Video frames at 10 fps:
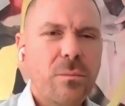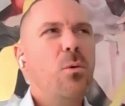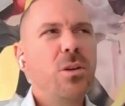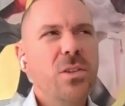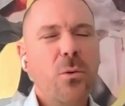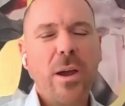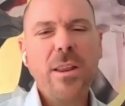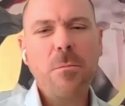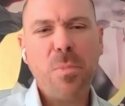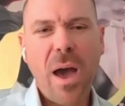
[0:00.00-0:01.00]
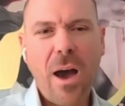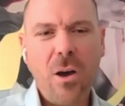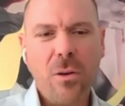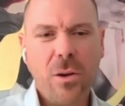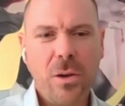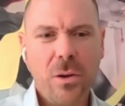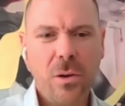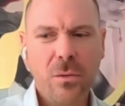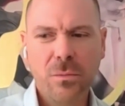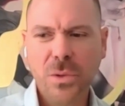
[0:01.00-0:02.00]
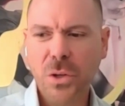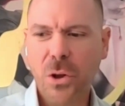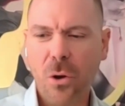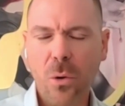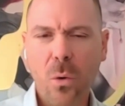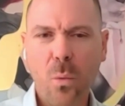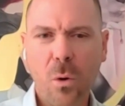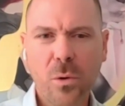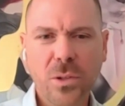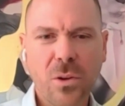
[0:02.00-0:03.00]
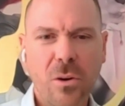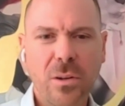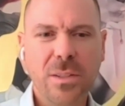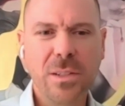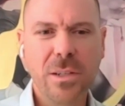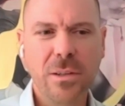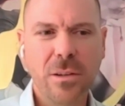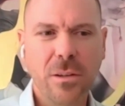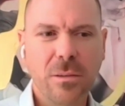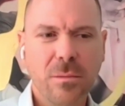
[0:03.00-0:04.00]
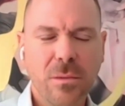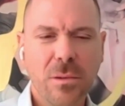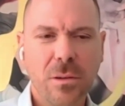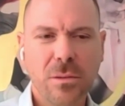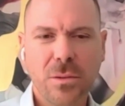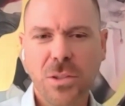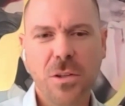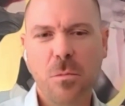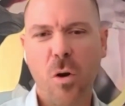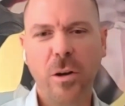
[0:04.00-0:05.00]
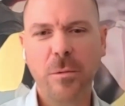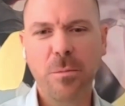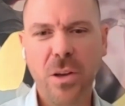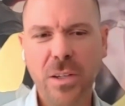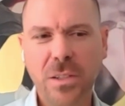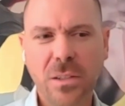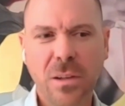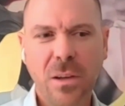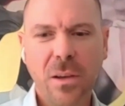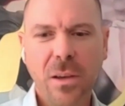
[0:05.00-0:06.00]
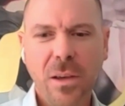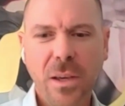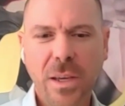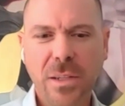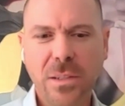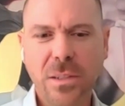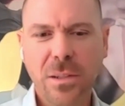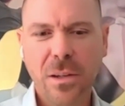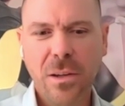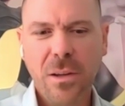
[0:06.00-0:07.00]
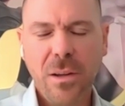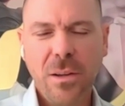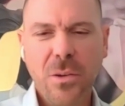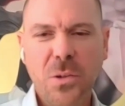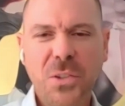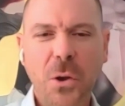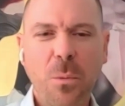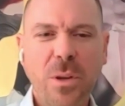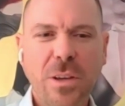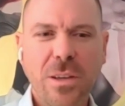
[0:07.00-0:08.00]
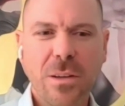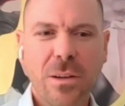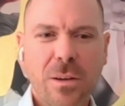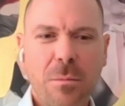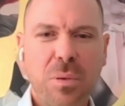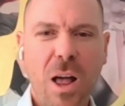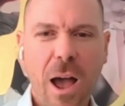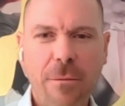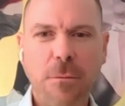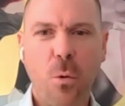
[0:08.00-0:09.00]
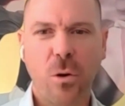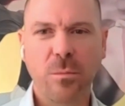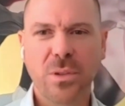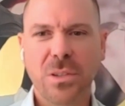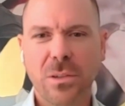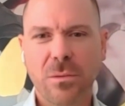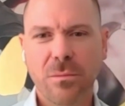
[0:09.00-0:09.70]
Yeah, what's great about, you know, what we're starting to see in the marketplace is there's so many platforms.